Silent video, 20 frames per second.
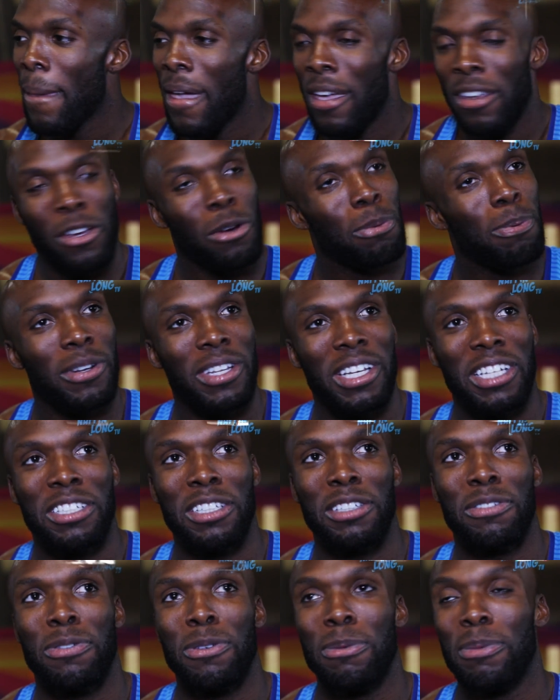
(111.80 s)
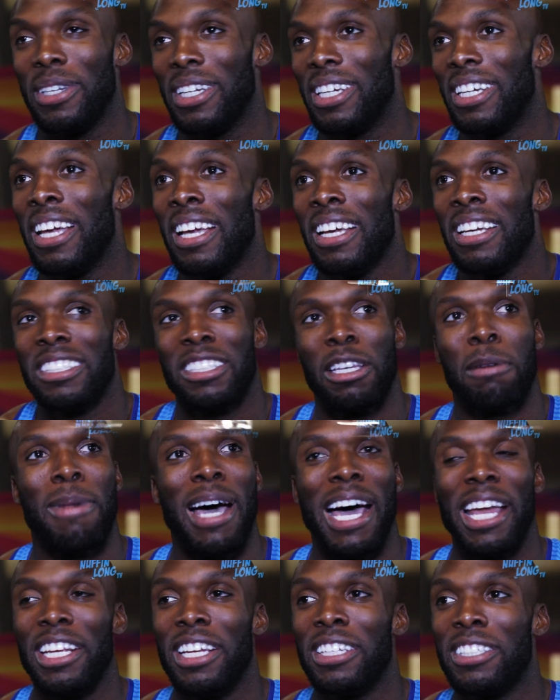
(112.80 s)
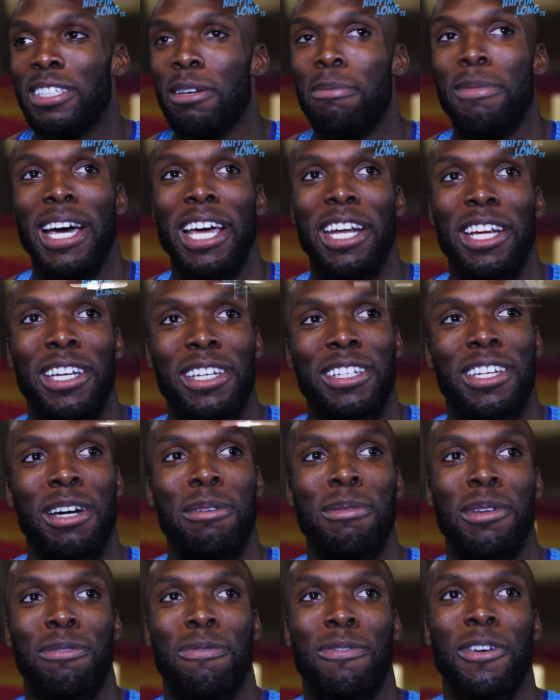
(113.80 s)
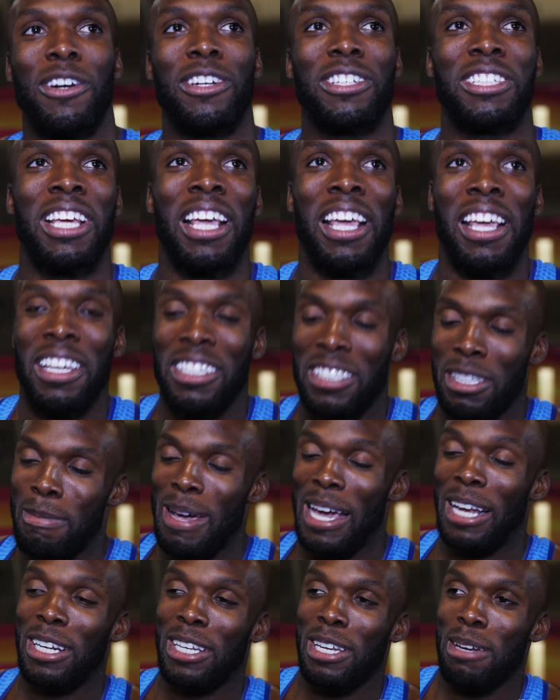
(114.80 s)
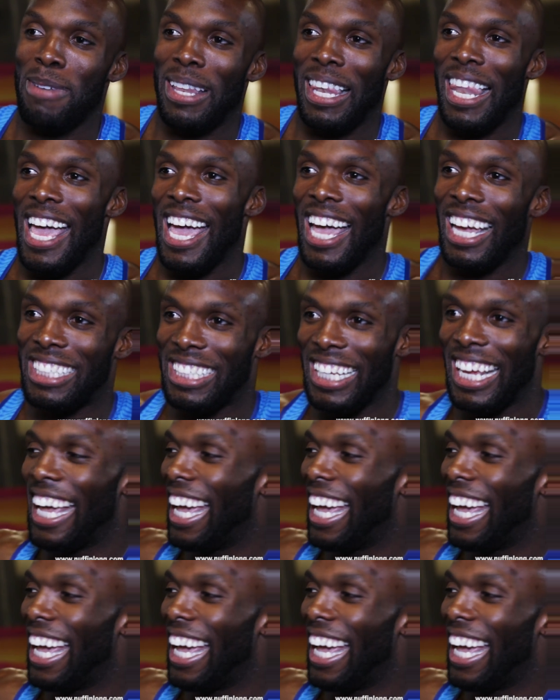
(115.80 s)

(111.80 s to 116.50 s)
No predictions for me. Somebody coming first, somebody coming last.